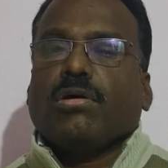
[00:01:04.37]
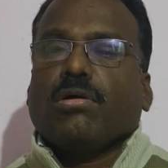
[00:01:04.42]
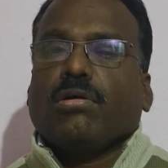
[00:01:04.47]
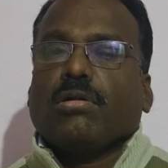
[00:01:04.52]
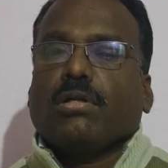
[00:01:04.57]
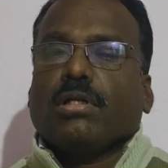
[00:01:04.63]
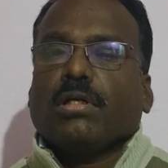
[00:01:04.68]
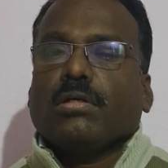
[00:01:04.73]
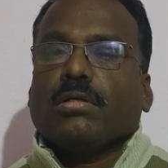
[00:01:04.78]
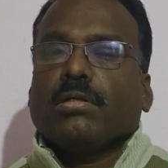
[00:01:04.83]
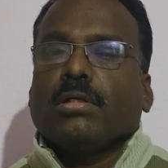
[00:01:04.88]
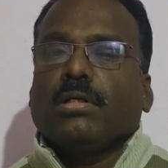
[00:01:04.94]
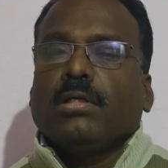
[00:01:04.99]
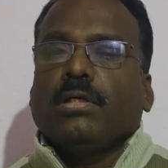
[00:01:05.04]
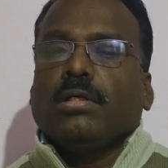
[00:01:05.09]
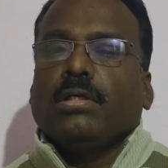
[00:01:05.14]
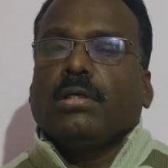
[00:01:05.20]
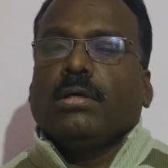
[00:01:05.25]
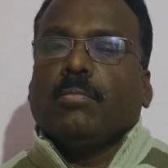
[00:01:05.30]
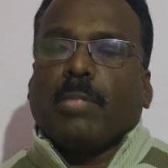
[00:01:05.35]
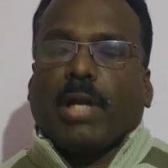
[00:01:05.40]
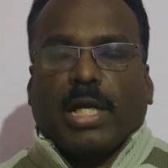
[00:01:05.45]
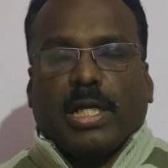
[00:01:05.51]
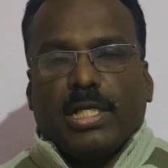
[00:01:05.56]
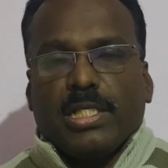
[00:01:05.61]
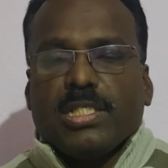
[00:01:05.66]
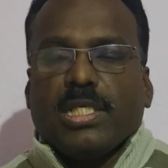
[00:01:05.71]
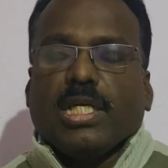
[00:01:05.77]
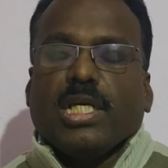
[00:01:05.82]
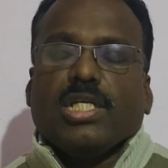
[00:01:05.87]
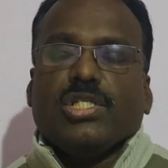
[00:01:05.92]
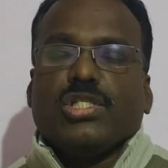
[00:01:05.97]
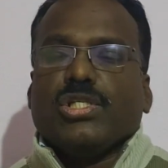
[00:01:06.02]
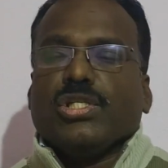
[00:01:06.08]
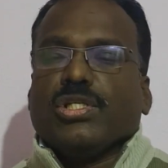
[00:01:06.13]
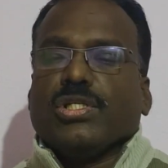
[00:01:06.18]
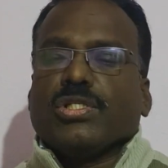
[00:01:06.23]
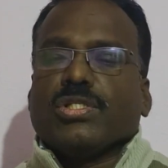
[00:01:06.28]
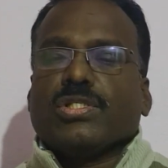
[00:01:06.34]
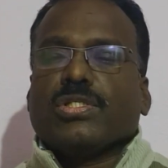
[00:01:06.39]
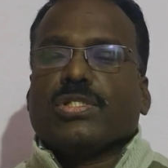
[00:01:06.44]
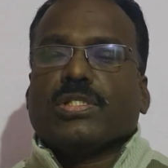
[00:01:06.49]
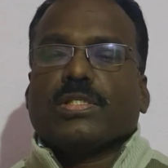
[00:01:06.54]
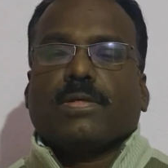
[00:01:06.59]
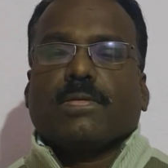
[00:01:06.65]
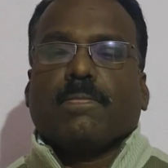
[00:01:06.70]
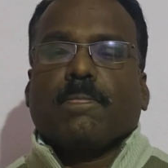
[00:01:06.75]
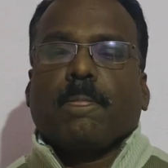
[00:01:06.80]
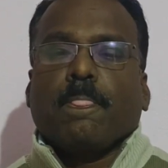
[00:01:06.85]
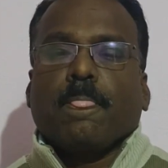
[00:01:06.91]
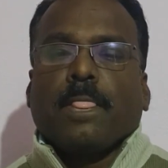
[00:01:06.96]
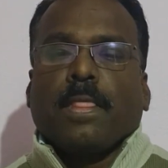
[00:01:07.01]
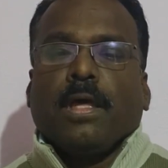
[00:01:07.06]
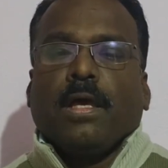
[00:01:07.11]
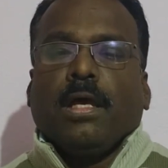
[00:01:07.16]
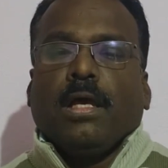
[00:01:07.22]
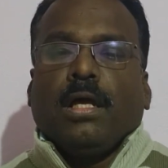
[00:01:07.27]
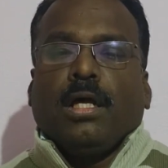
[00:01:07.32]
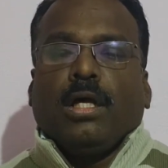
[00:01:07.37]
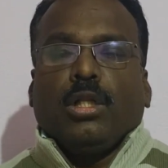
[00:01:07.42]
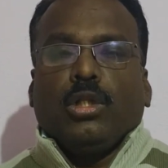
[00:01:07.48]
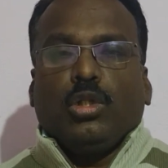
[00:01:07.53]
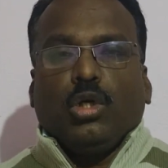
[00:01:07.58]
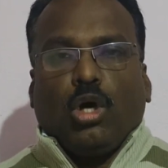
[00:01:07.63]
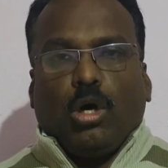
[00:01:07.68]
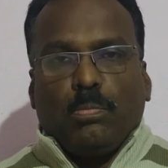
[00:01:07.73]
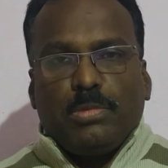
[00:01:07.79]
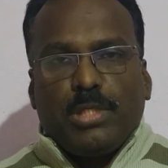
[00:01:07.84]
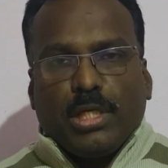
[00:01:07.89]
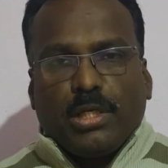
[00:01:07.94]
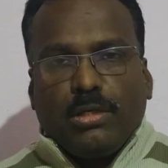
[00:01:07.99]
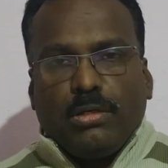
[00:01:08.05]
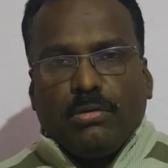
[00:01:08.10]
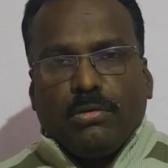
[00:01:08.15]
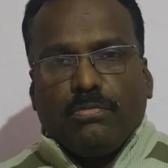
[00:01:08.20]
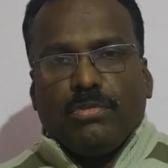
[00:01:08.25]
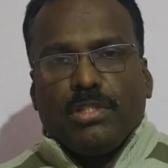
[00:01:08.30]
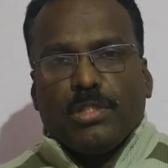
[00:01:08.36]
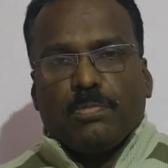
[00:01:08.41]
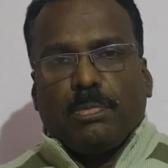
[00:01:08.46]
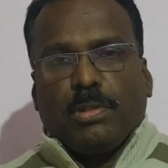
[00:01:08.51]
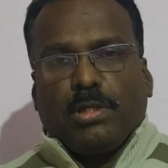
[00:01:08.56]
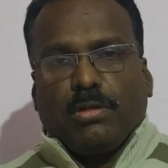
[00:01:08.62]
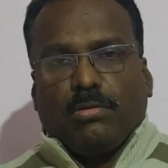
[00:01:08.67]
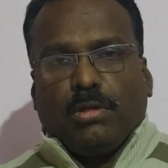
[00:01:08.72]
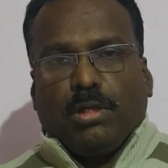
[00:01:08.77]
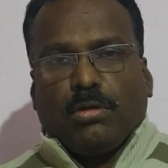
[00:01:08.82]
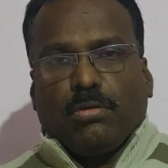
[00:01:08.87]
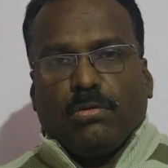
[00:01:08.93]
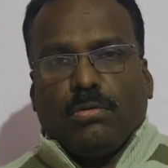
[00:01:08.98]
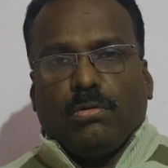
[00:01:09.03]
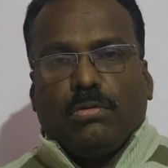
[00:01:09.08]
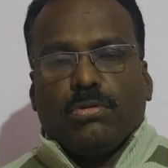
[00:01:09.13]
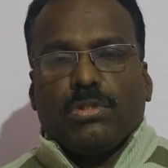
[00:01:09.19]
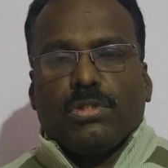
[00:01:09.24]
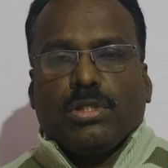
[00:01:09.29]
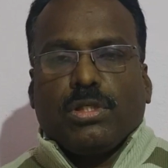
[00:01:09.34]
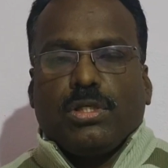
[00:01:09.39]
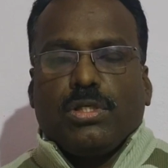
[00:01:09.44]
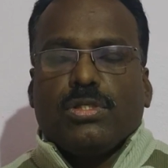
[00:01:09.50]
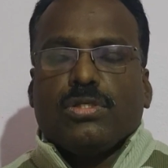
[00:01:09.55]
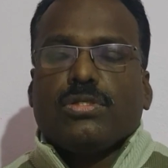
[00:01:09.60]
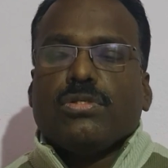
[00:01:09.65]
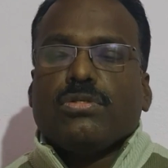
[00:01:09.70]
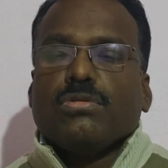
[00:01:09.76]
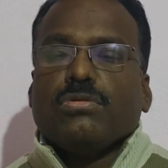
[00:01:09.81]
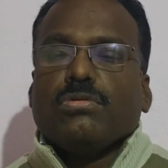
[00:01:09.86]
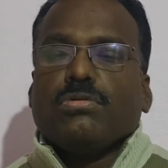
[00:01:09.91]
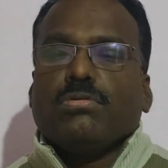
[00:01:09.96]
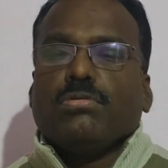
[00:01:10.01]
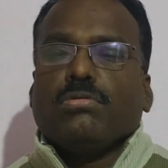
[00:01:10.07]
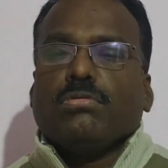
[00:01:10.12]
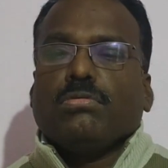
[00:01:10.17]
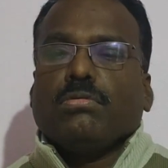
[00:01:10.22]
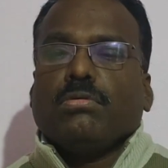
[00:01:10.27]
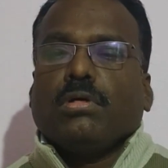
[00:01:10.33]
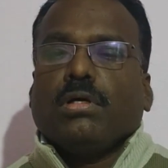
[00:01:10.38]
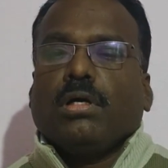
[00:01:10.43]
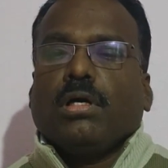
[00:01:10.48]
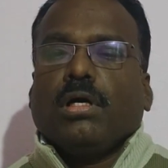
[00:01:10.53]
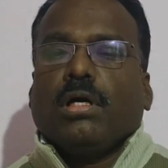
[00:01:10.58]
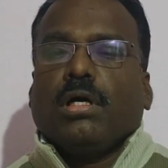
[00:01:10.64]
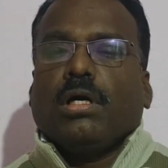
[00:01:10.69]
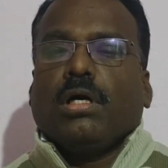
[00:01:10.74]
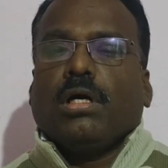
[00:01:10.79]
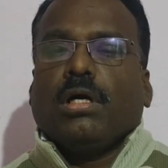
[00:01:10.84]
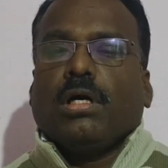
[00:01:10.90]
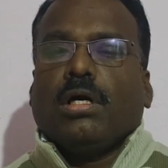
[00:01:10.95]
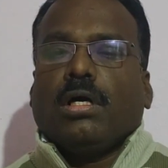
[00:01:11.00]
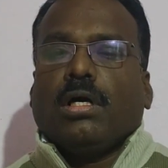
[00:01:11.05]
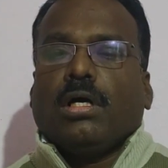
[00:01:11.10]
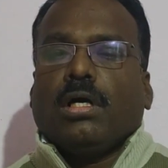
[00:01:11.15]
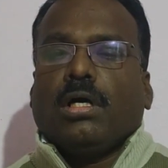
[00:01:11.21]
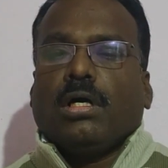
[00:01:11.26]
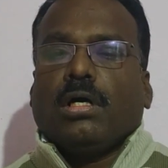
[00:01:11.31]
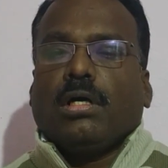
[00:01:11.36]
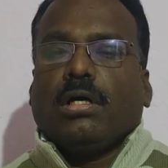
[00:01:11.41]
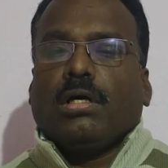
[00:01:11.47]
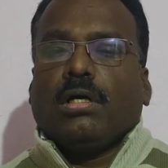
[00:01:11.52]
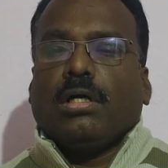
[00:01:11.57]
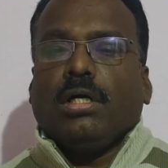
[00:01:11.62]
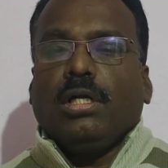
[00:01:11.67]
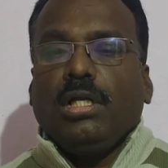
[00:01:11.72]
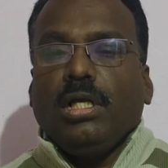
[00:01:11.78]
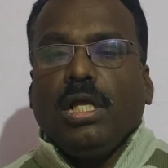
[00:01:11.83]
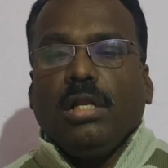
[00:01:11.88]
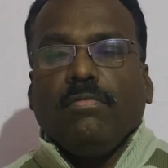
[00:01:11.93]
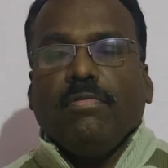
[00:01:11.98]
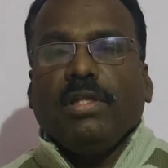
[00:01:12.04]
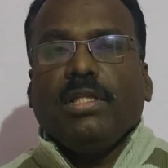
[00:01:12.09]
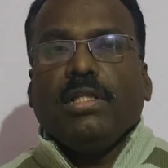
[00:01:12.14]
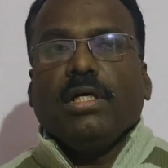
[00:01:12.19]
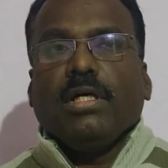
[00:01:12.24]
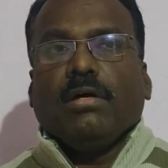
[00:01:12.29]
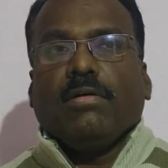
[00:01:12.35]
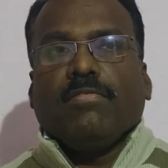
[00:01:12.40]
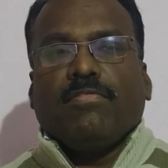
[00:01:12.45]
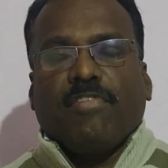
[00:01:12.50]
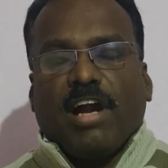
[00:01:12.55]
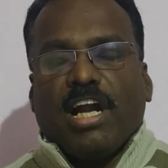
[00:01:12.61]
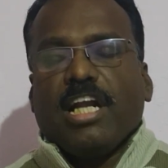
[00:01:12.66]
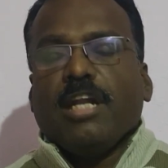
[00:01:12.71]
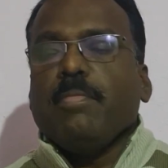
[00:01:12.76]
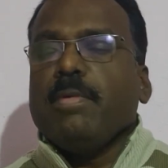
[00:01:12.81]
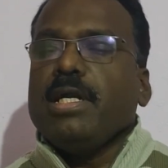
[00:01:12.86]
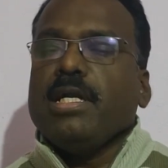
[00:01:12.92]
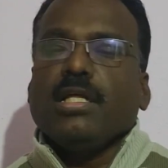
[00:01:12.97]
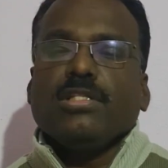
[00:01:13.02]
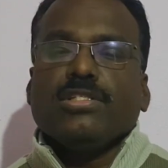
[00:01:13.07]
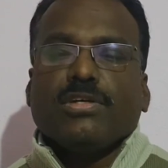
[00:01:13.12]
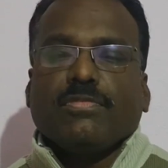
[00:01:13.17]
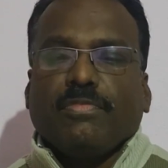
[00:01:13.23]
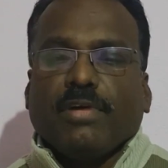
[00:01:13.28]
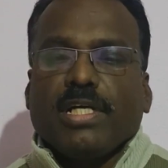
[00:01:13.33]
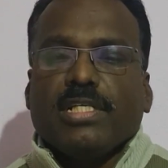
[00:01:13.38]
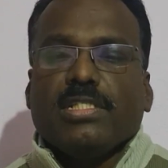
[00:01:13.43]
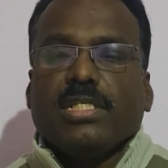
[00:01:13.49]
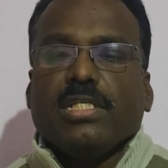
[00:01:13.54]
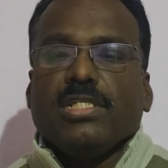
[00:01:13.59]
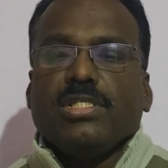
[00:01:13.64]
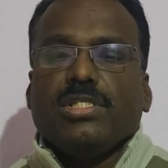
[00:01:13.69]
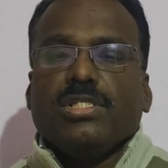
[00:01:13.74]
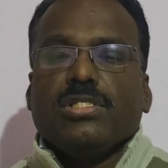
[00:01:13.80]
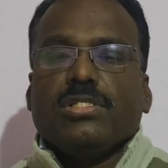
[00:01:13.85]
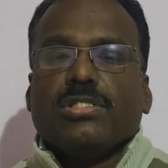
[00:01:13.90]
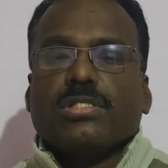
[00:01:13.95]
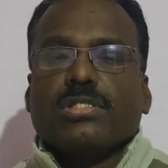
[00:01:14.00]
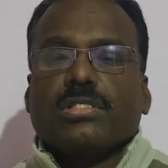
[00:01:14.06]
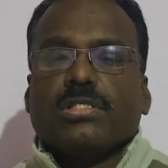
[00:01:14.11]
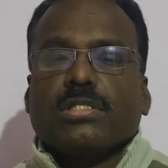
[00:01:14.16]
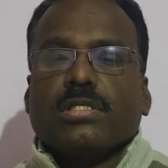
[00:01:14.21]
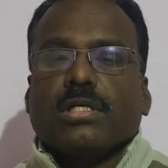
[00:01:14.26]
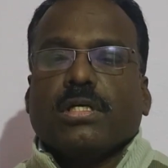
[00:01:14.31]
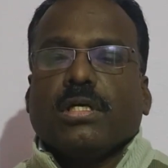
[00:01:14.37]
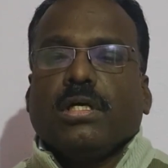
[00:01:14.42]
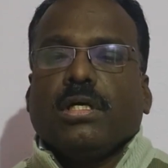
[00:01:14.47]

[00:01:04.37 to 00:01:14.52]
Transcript: or uh, practicing engineers the objective of this particular course is to uh, deal with the fundamentals of IC engines